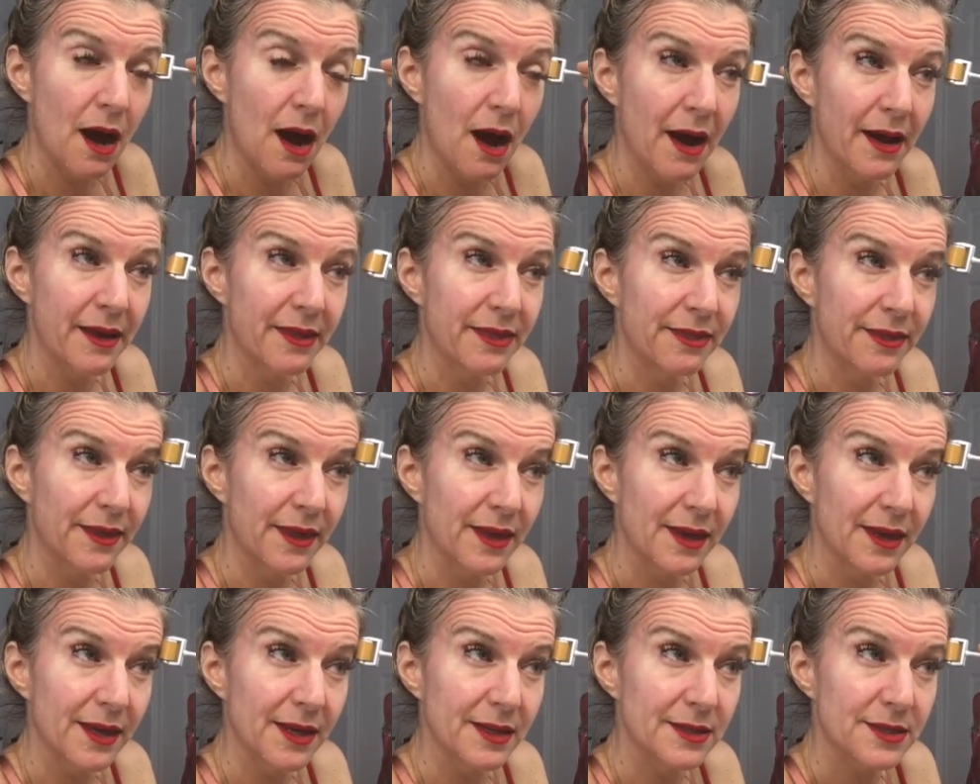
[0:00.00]
I
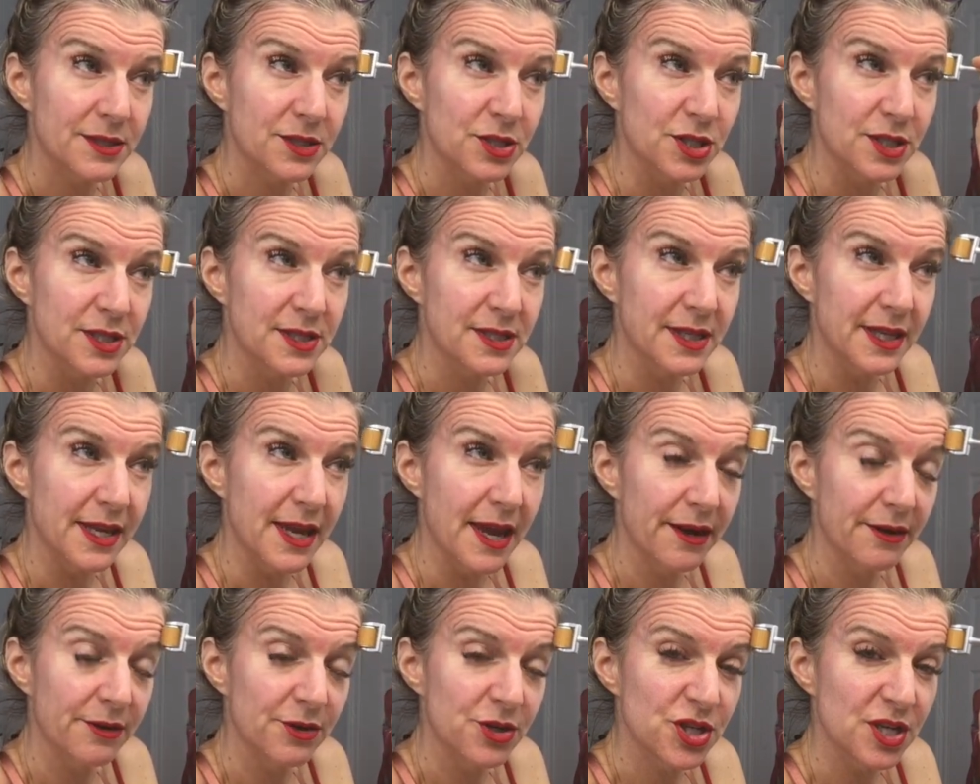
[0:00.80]
think it's just the
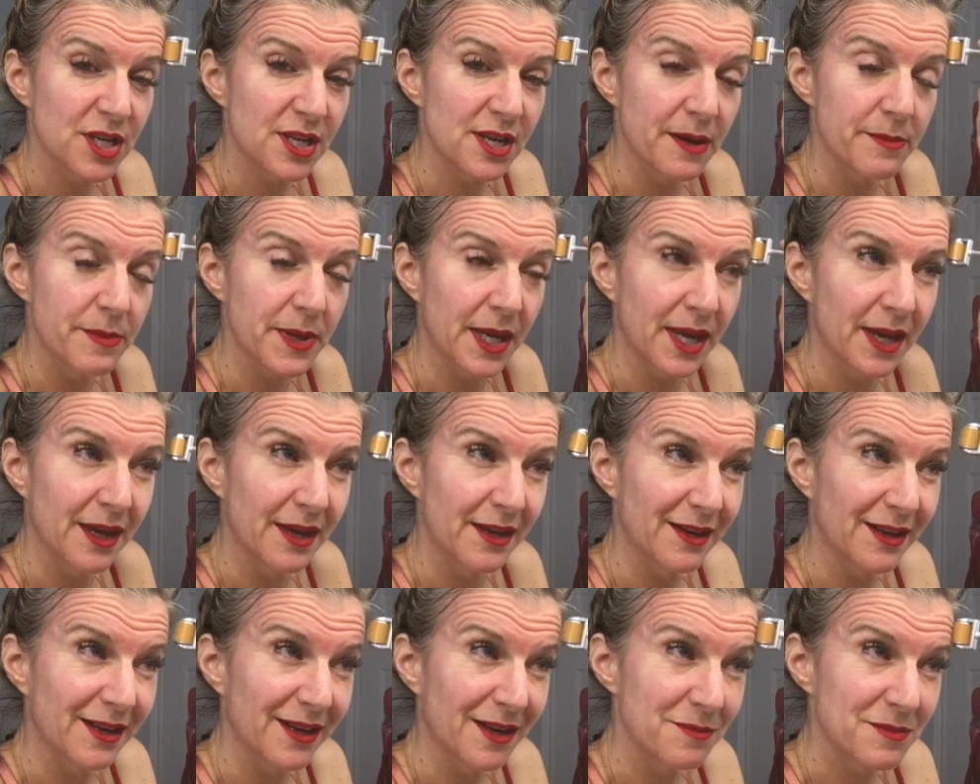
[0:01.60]
energy coming
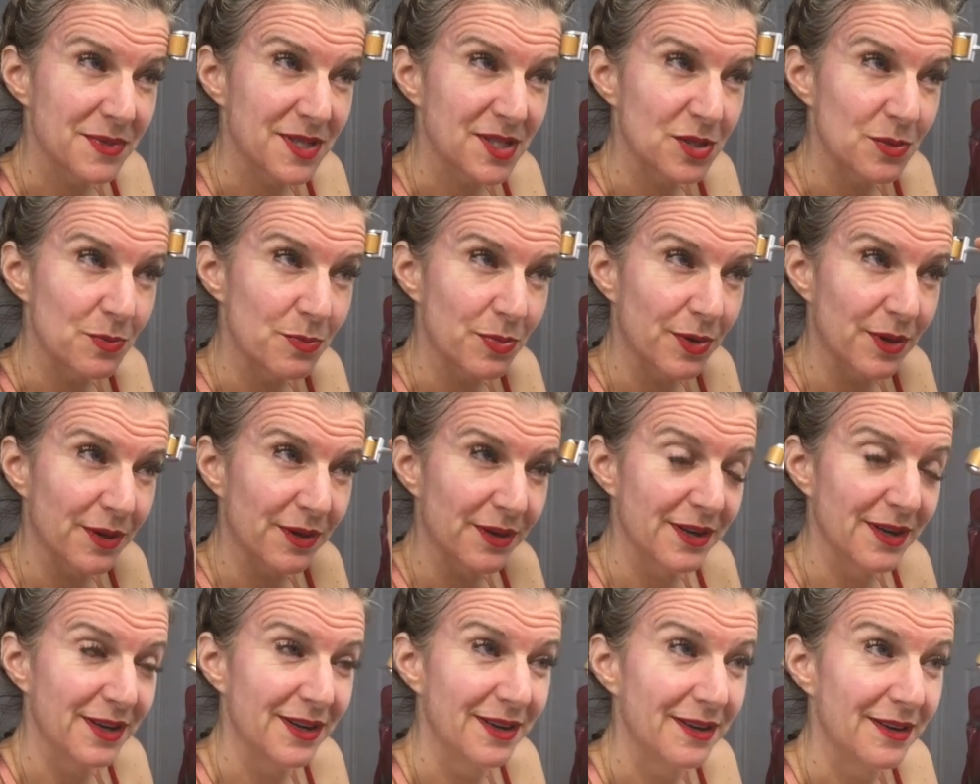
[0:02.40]
in and I'm
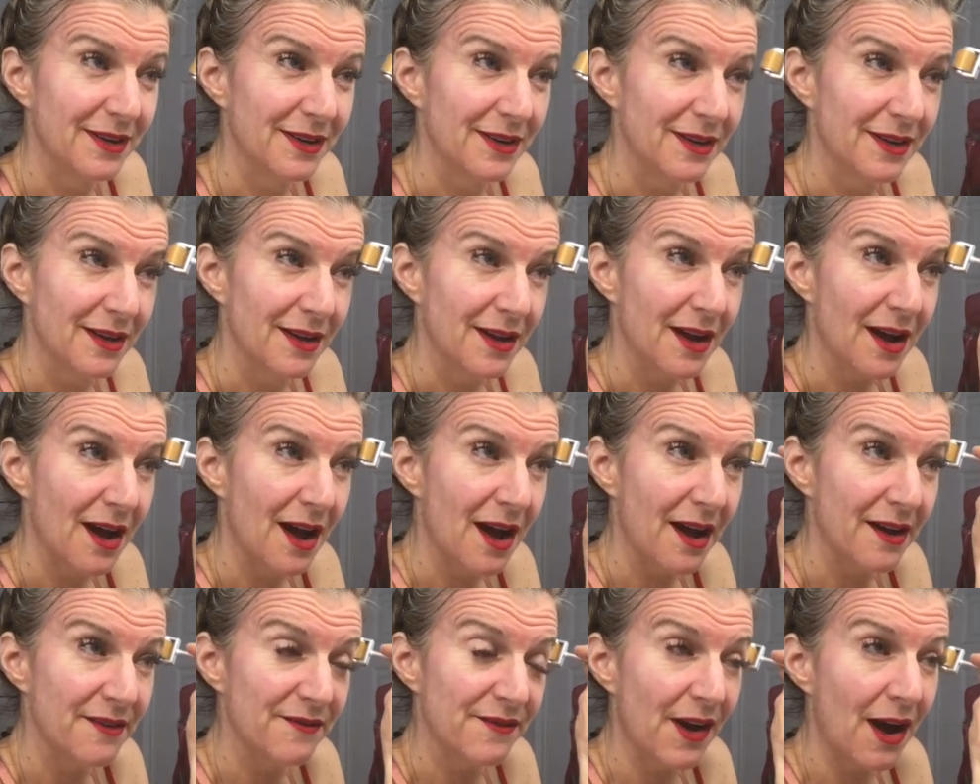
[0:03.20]
super
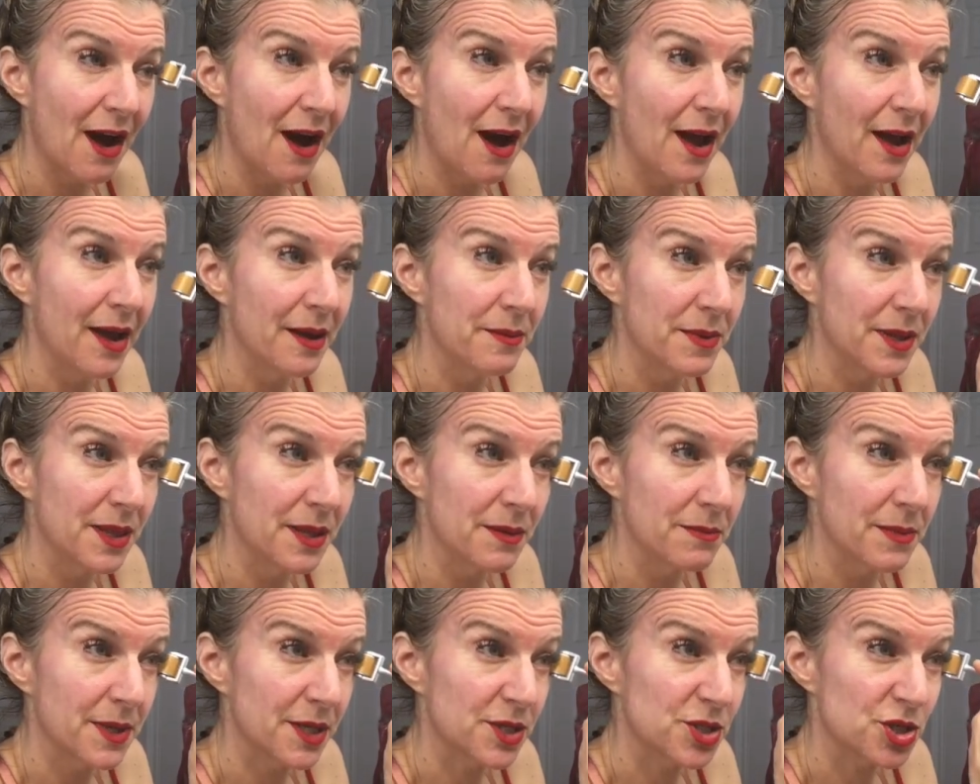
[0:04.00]
high vibe and the
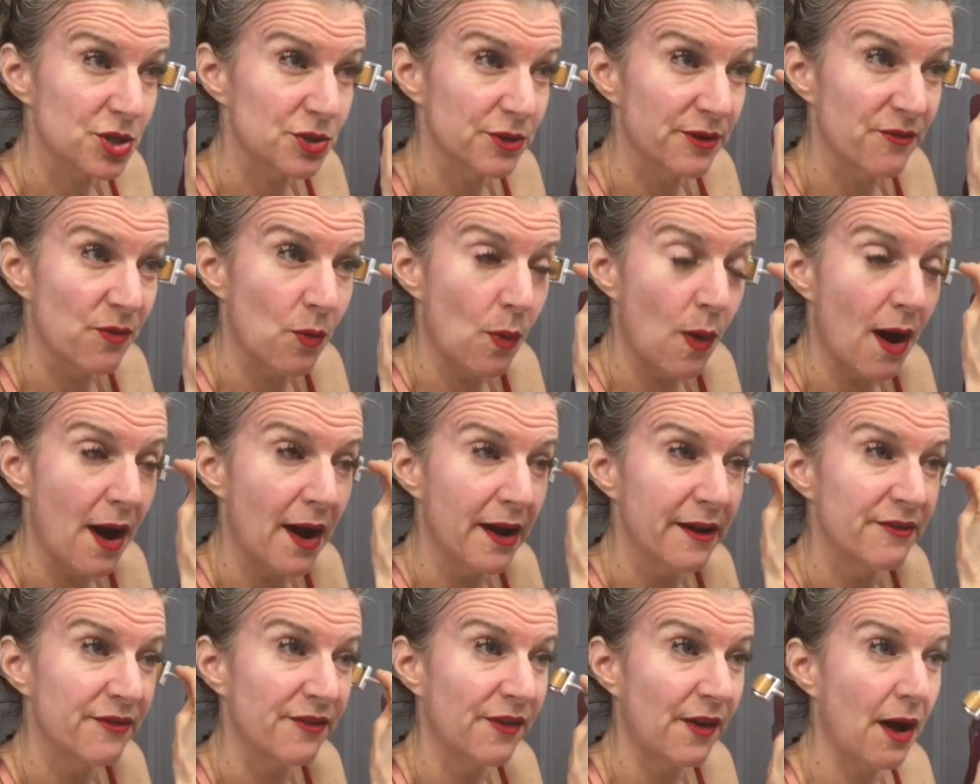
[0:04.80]
mixture of
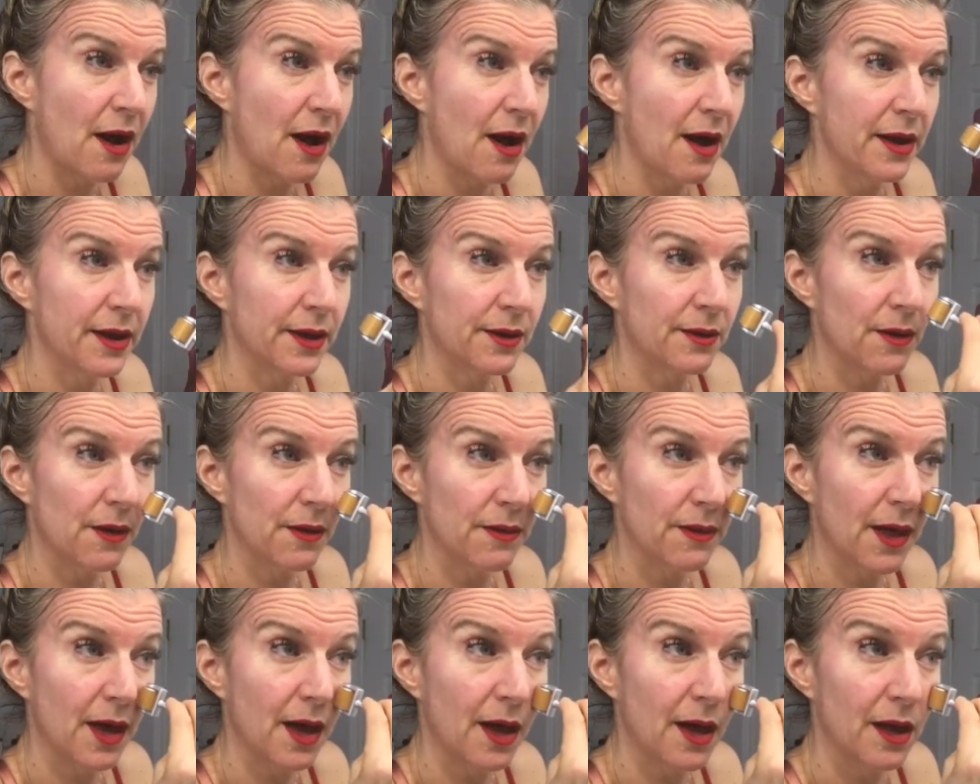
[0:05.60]
Wi-Fi and all
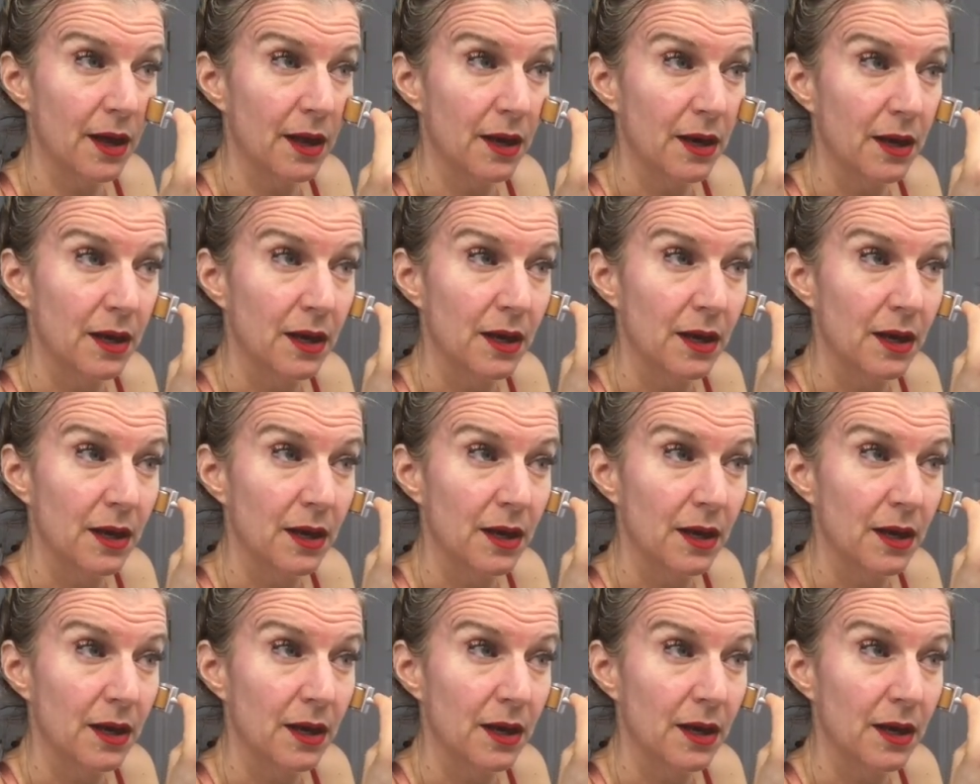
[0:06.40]
that.